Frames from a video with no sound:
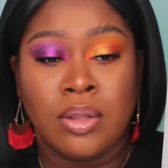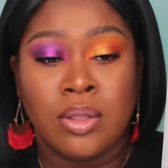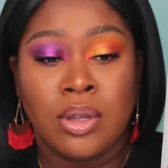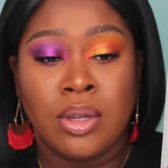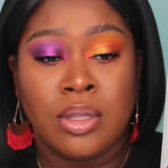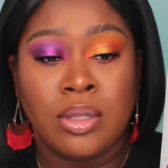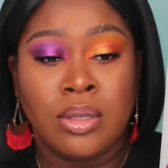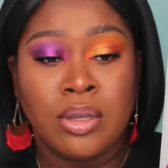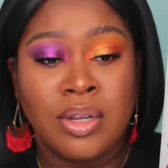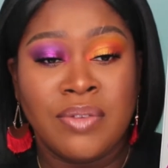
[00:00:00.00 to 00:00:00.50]
There
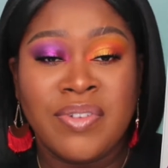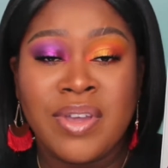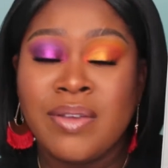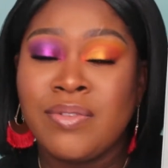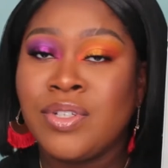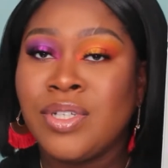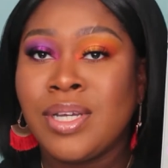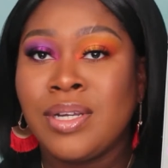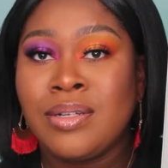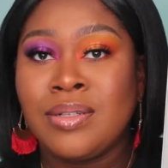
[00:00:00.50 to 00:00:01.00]
are
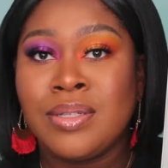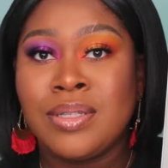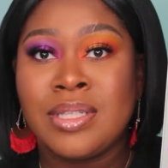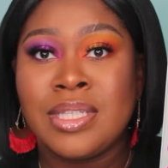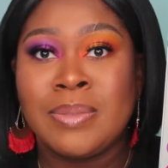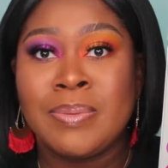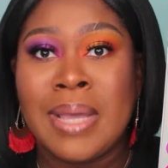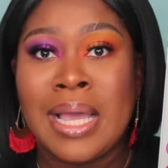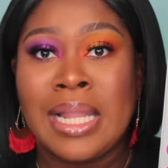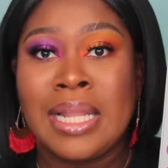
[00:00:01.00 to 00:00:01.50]
35 shadows in
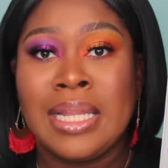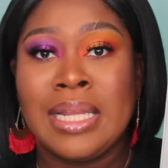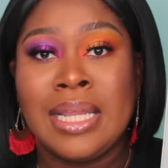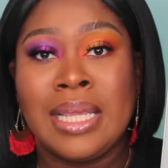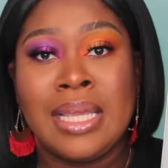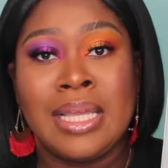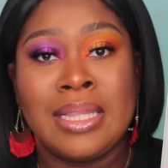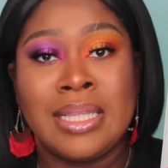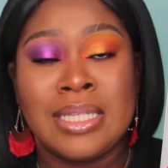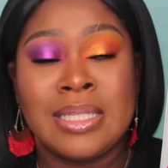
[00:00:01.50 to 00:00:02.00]
this palette,
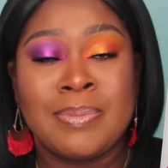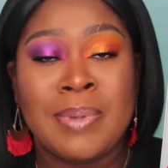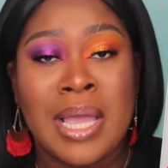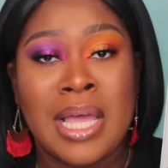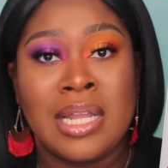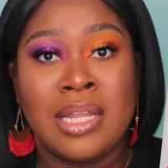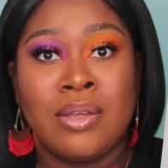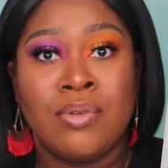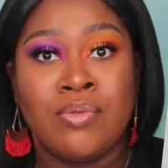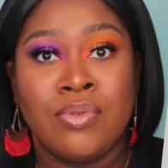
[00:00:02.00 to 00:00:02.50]
and this
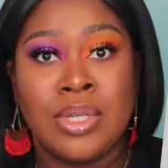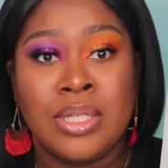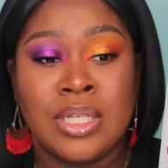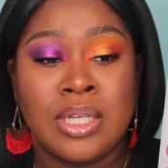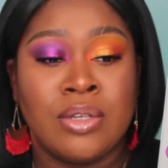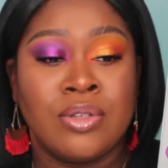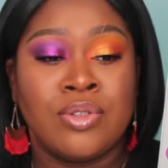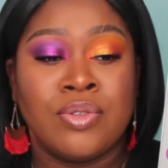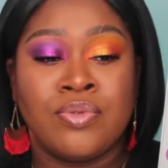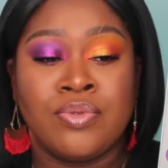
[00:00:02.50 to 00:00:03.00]
palette
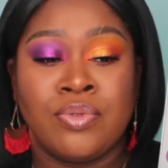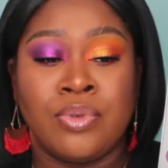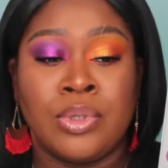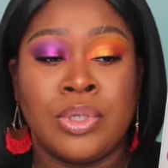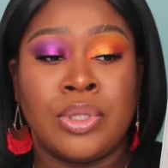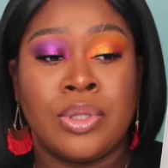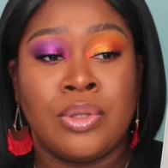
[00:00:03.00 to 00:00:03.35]
retails for